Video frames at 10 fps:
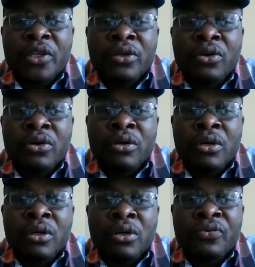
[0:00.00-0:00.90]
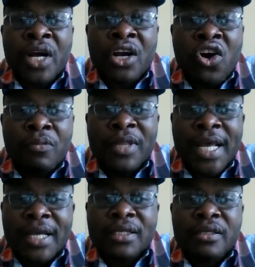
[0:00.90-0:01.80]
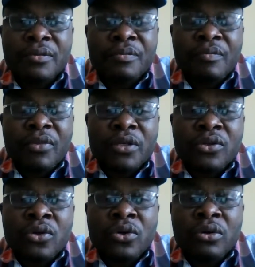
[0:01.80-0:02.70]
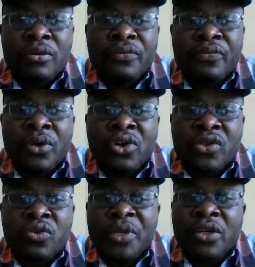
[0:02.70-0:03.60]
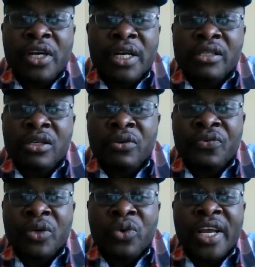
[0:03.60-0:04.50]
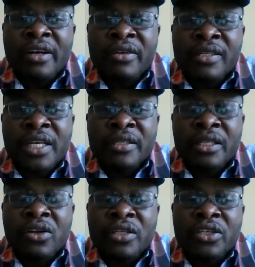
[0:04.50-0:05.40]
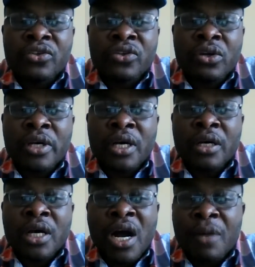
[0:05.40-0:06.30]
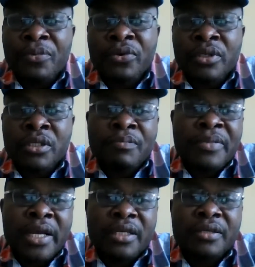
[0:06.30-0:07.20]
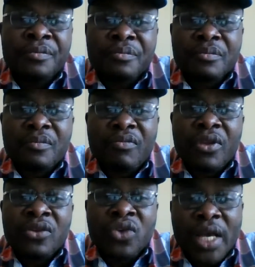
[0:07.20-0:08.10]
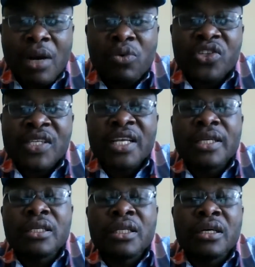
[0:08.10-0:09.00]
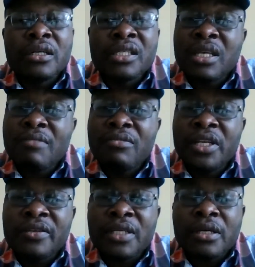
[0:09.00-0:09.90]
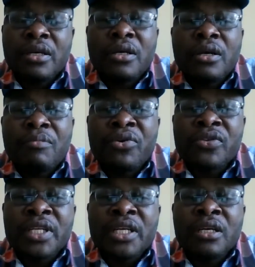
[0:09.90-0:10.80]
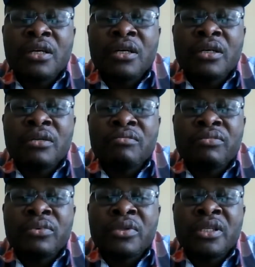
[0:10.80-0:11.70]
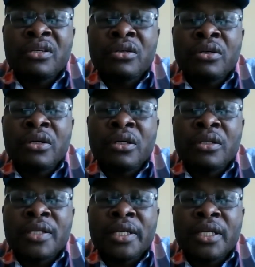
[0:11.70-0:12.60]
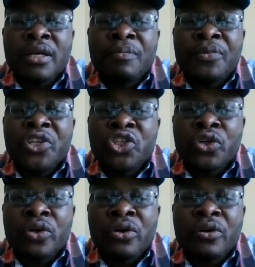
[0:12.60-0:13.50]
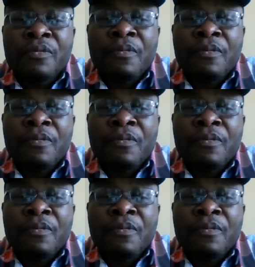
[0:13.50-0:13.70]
overcome that. So for us to be ignorant of we are Christians and nothing is gonna happen is bad. So, like I was saying, the same minister posted I think a picture,